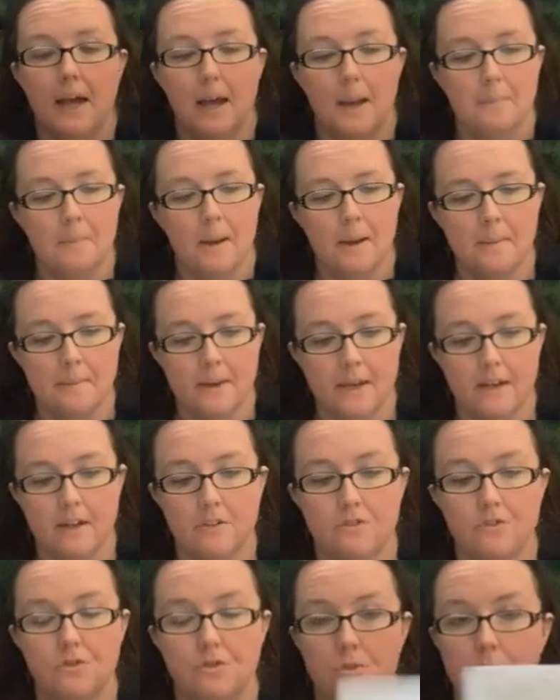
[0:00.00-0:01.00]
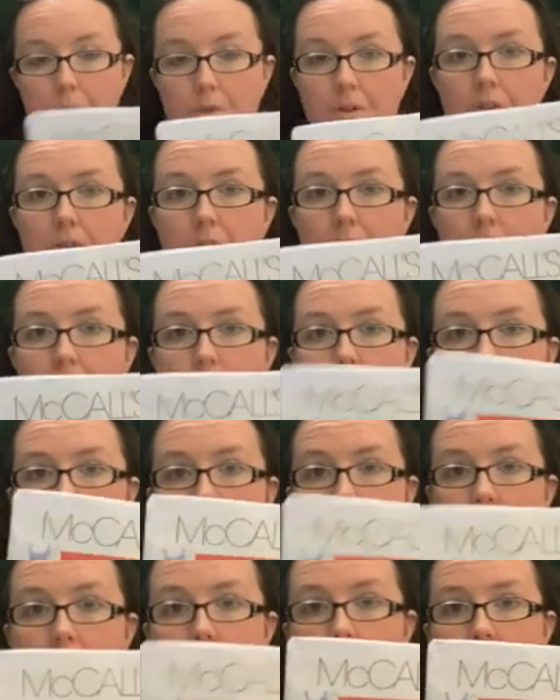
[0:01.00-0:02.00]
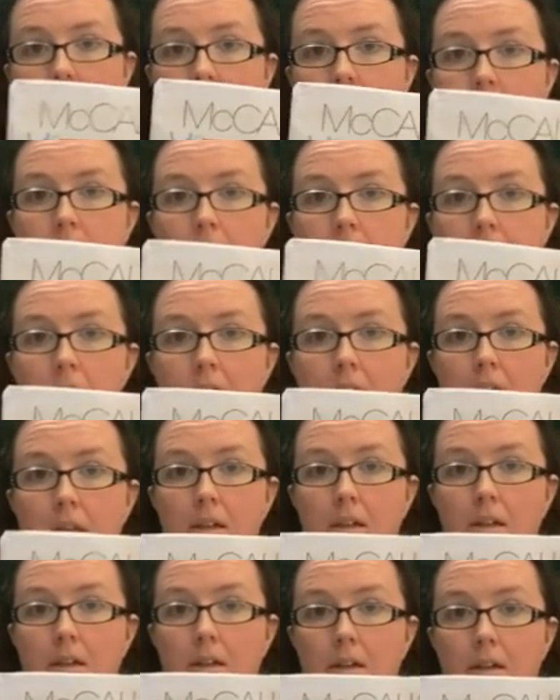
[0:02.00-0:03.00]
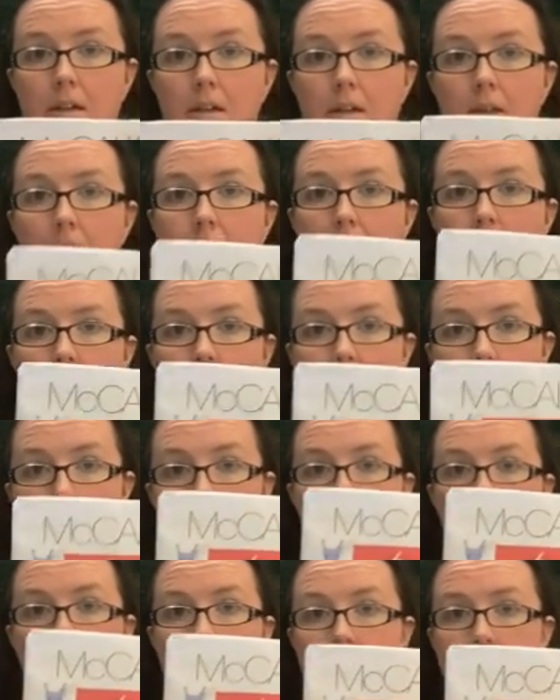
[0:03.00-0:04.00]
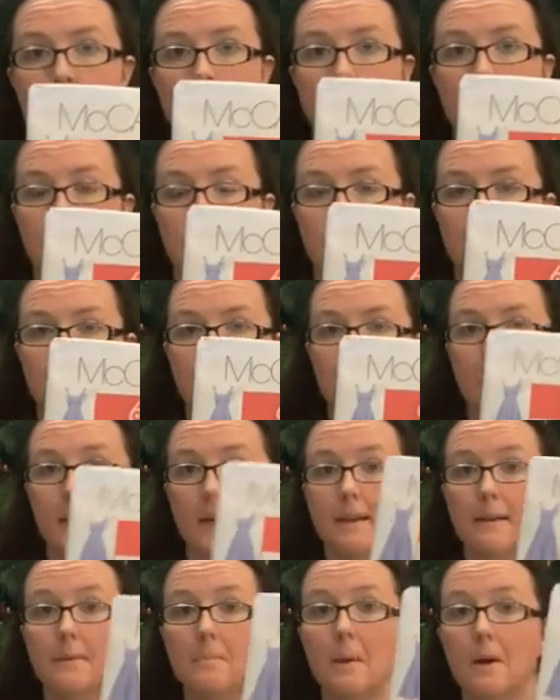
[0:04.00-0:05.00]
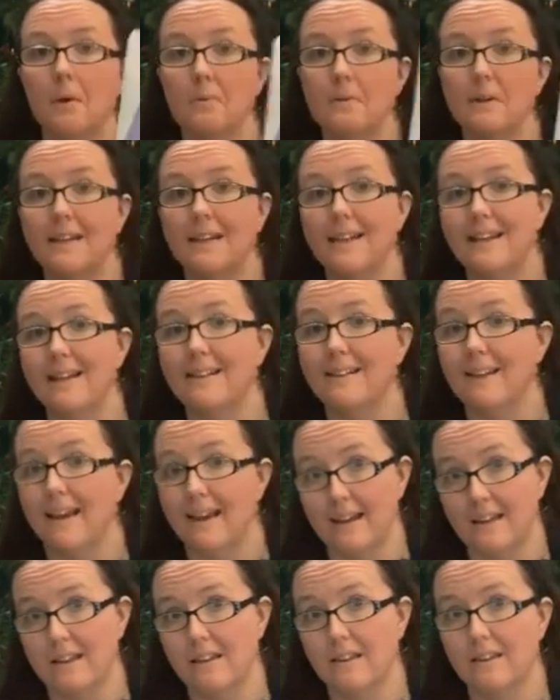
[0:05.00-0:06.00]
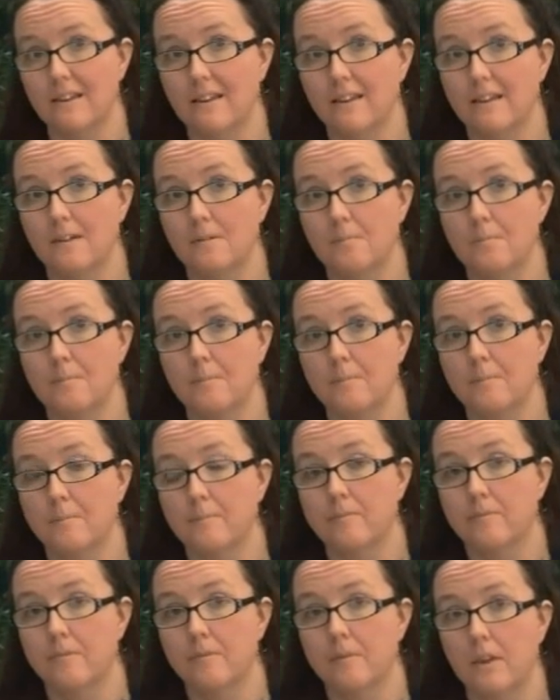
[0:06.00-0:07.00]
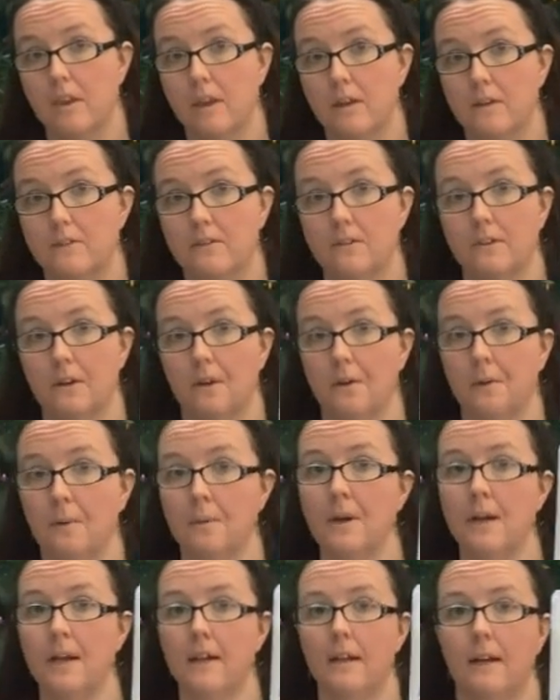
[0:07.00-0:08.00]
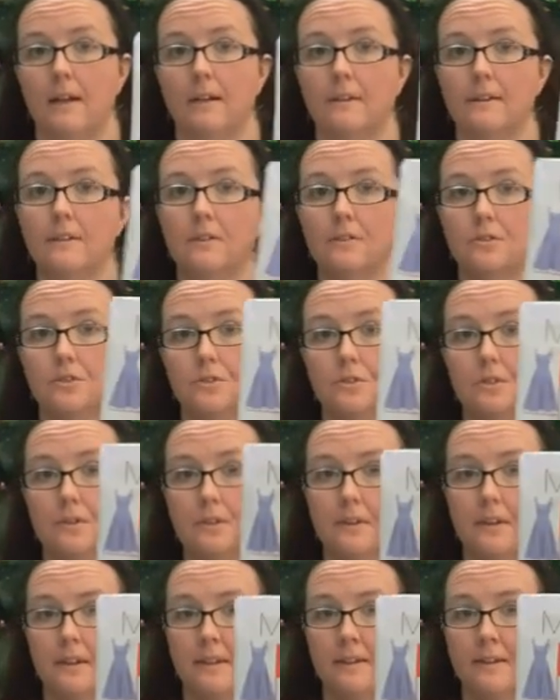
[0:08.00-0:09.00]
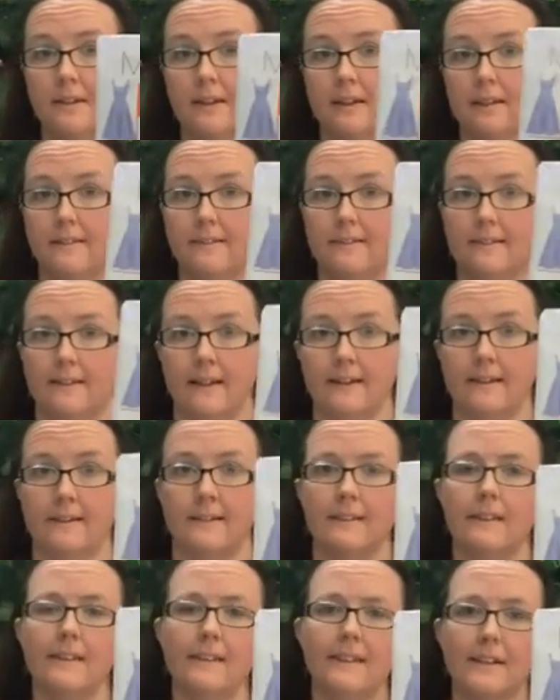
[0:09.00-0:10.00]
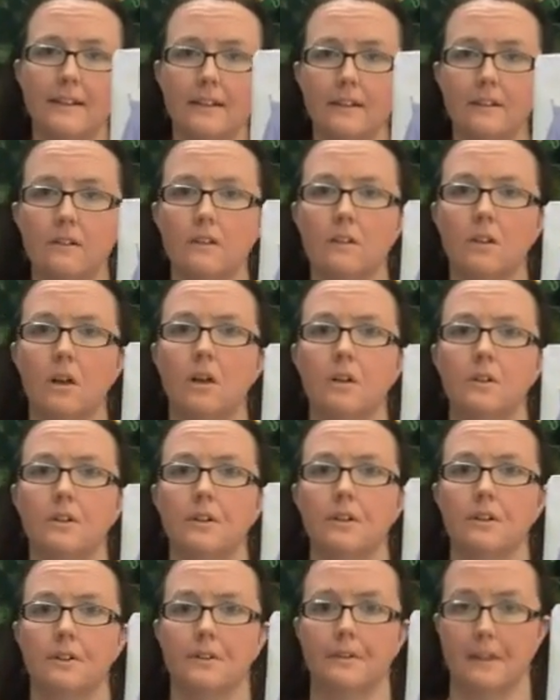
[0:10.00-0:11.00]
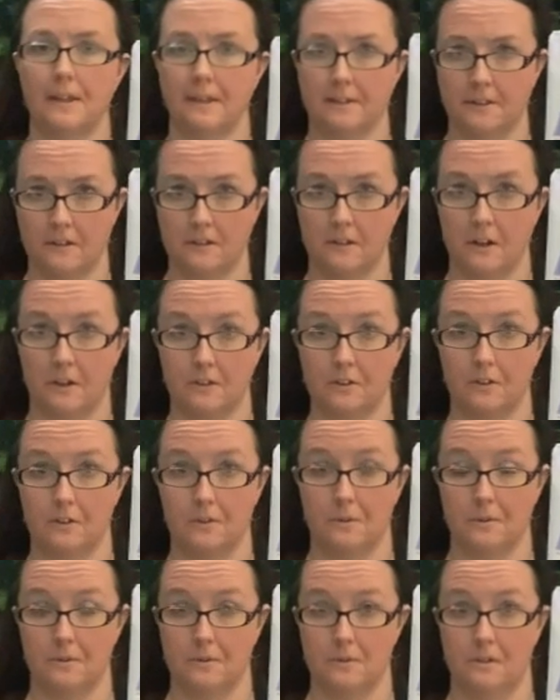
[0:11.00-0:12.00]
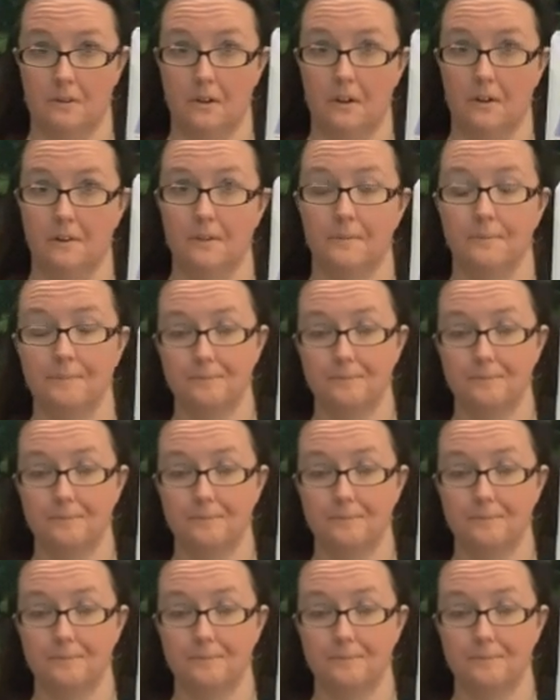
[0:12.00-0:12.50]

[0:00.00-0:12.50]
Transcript: I might make it shorter than this one. I'm going to make it about knee length. So a little shorter than this and a little longer than the Doctor Who skirt.